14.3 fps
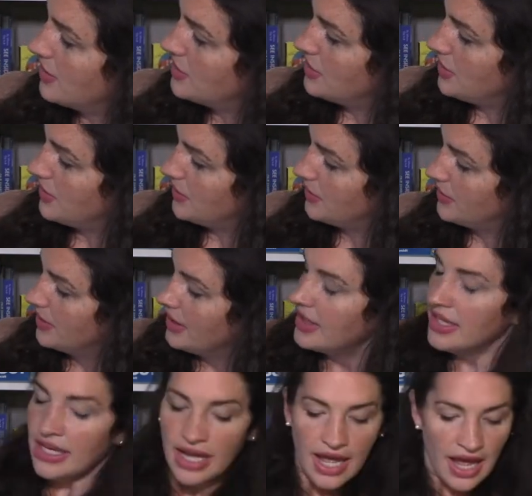to.
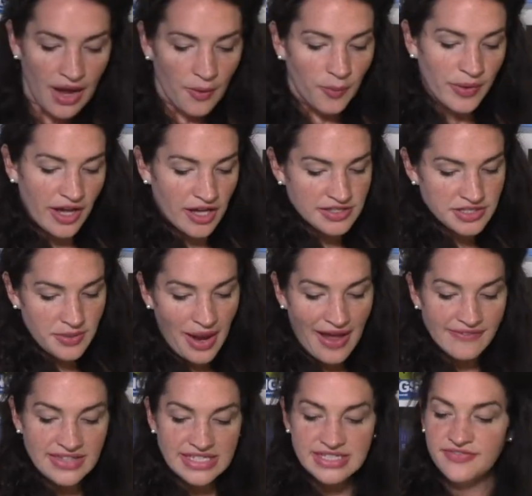We also
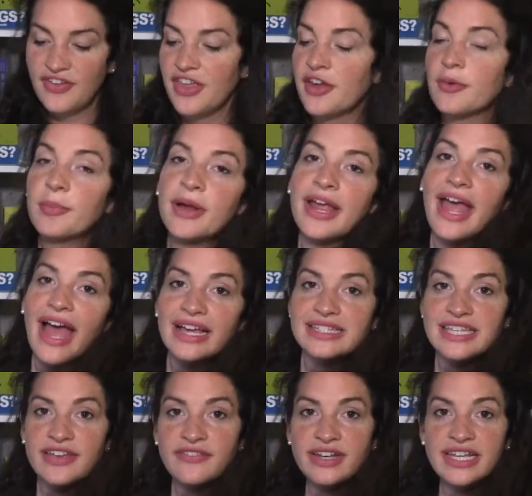have these fingerprint
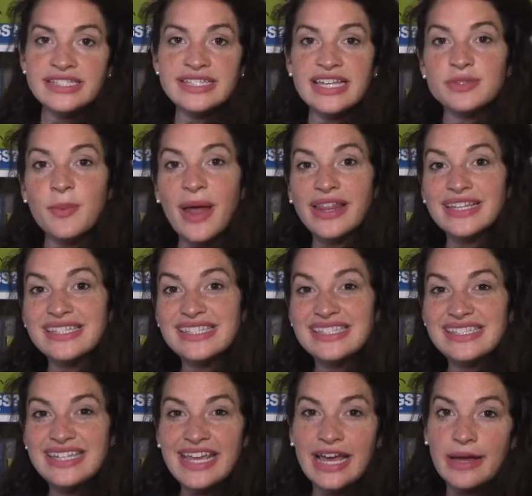activities as well as
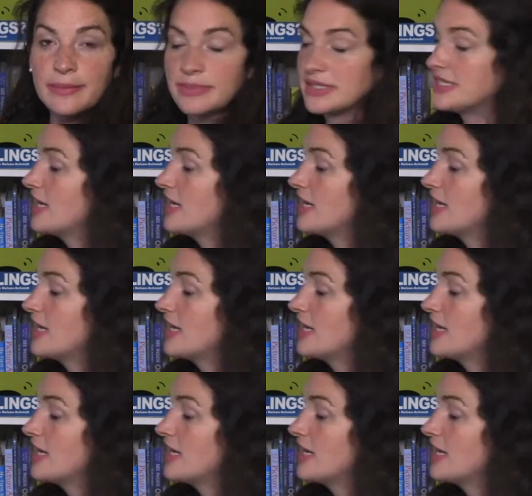stamps.